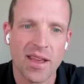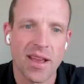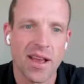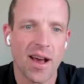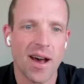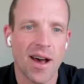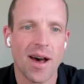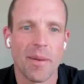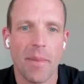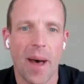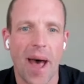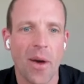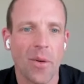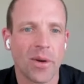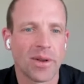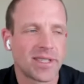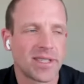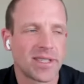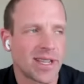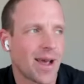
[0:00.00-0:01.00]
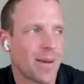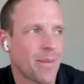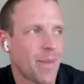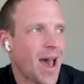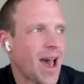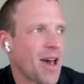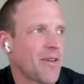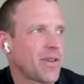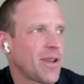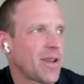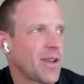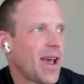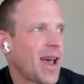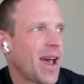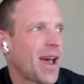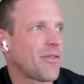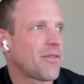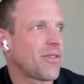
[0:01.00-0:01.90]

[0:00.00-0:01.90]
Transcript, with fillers: I would say I'm half and half.